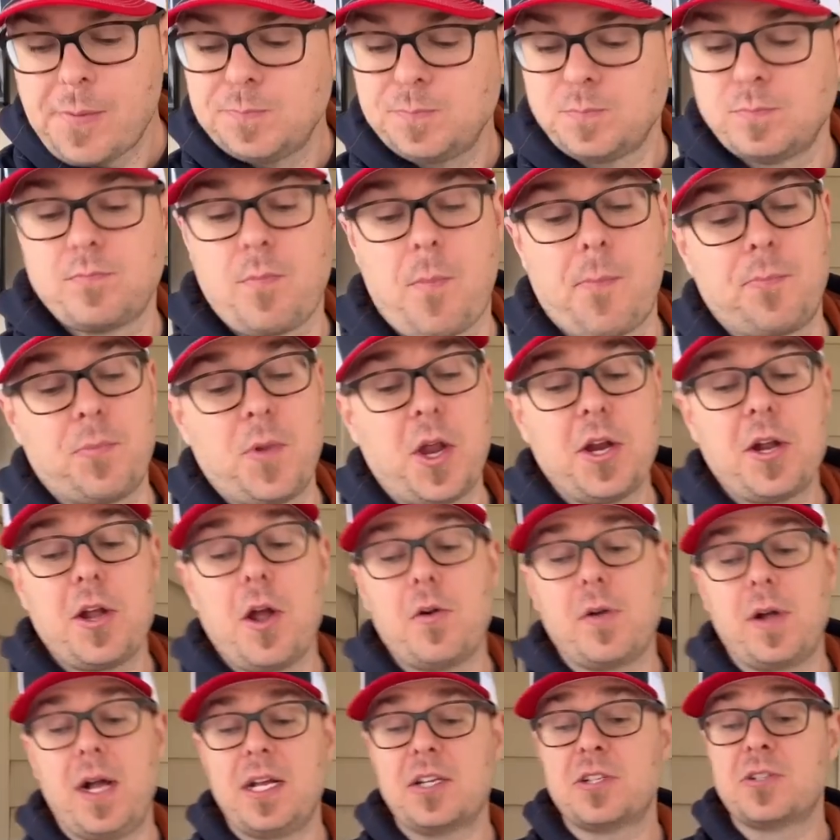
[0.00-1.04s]
Mm, there you go,
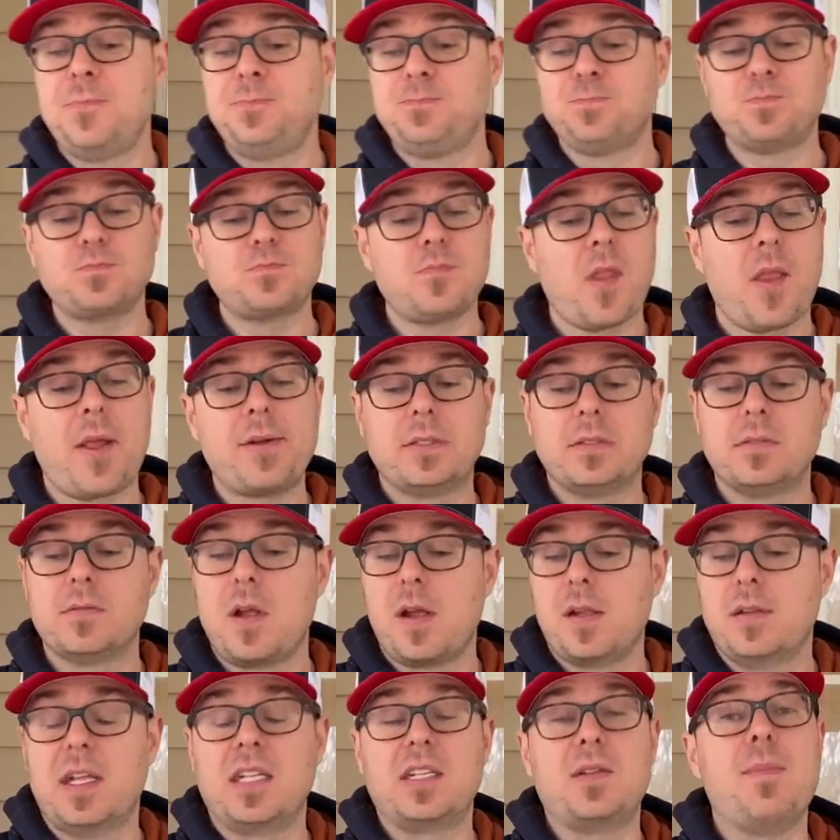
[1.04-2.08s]
guys.
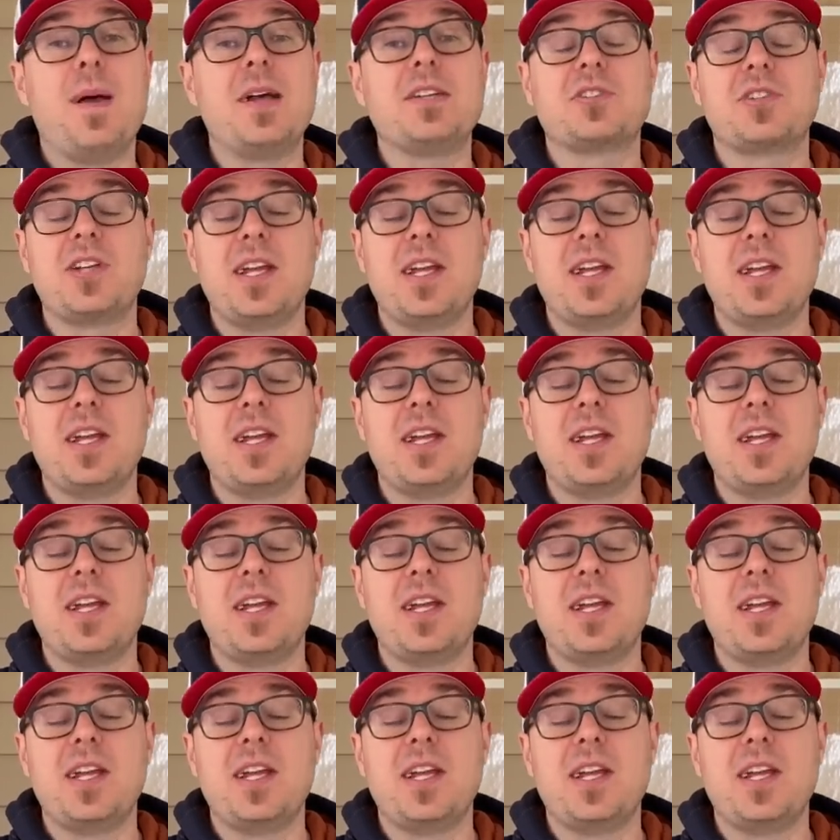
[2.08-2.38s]
Let the best